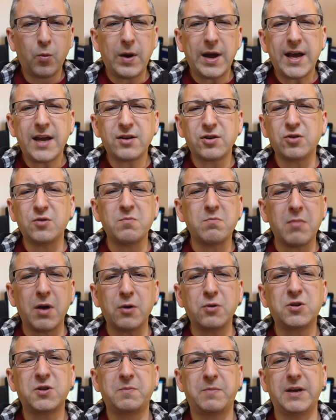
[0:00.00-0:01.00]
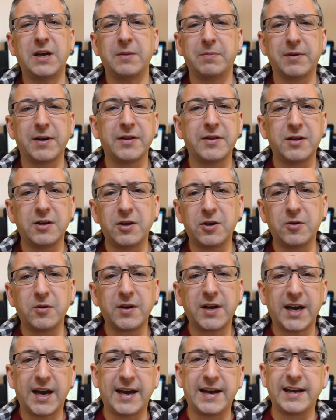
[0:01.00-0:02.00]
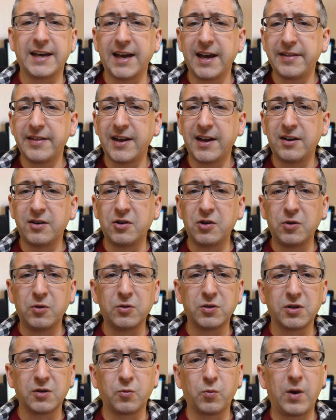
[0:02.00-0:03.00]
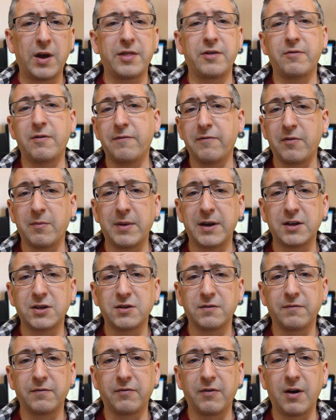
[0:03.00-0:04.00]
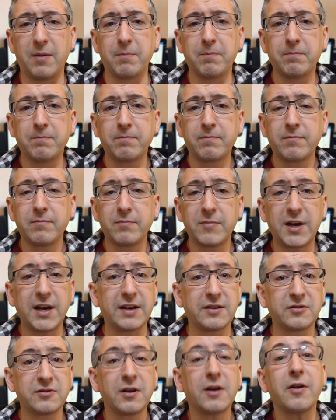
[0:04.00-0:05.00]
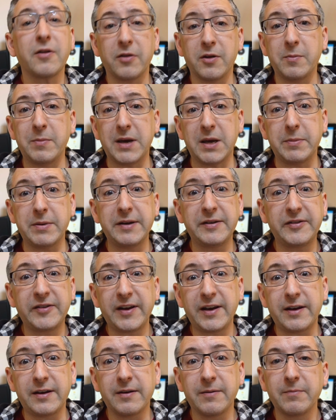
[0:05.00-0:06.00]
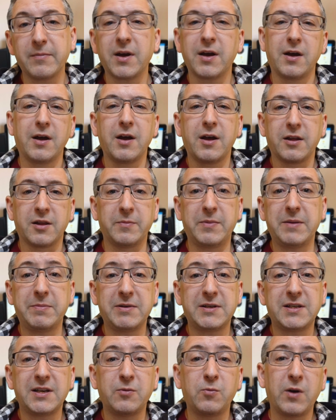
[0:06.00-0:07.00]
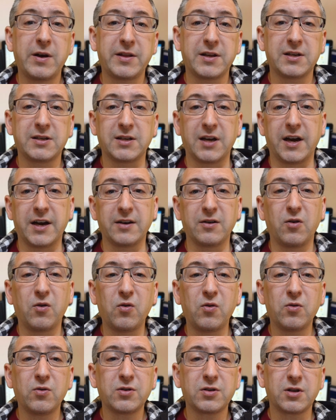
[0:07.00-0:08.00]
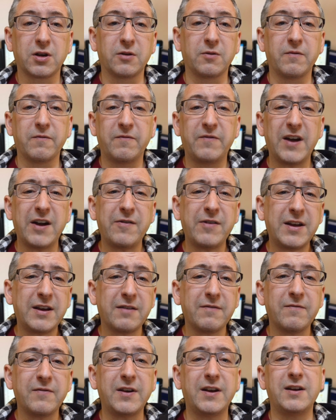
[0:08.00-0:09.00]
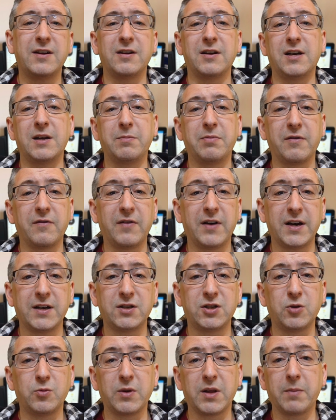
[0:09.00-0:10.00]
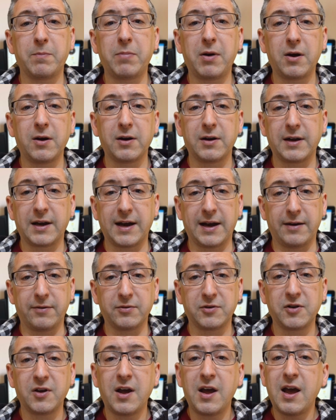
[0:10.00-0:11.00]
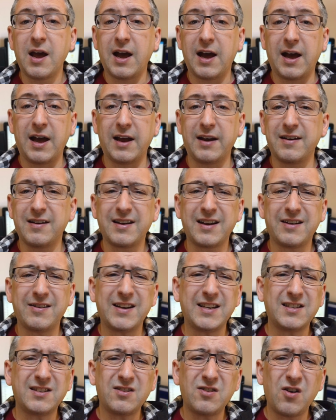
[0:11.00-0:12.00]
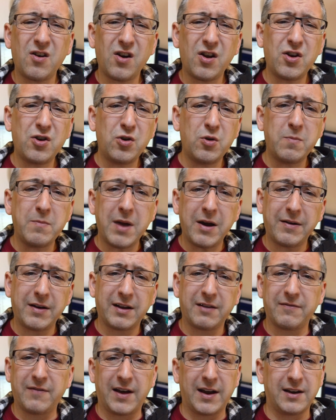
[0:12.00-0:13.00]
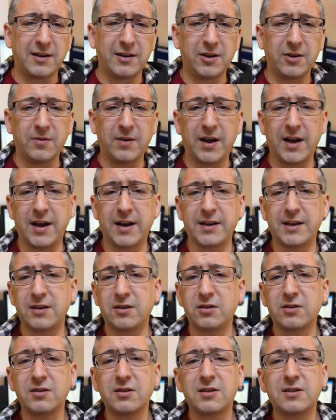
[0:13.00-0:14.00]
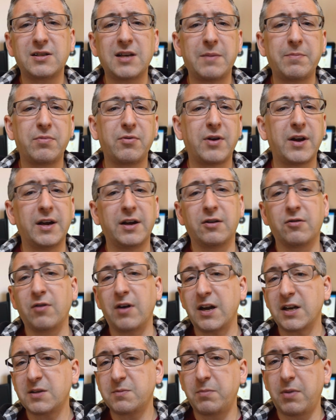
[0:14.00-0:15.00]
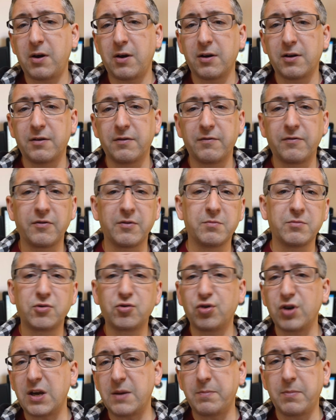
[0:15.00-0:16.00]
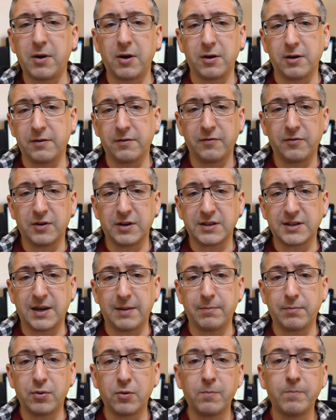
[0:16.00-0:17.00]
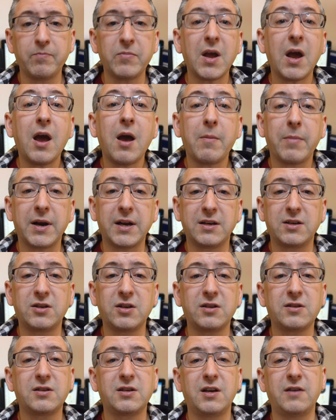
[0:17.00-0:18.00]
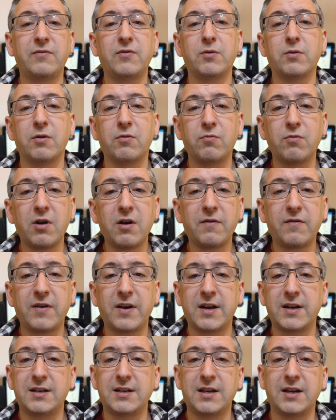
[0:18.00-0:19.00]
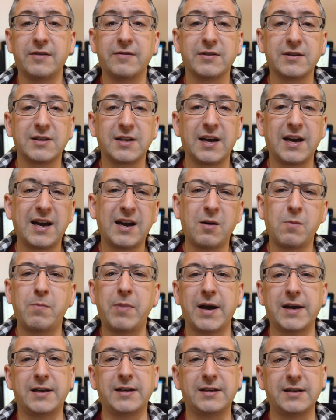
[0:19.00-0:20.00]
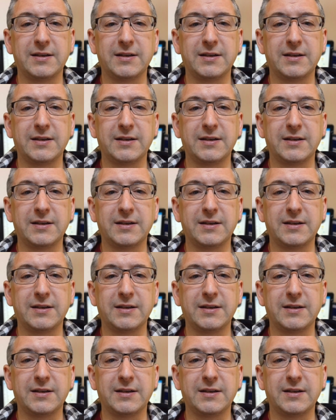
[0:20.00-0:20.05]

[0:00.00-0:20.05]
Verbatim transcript: Where do most people in the UK get their news and weather information from? Yes, the BBC. The BBC weather site also very conveniently provides you with a pollen count. And now it's not a numeric value and it doesn't separate grass pollen from tree pollen, for example, but it does give you a rough idea as to how bad it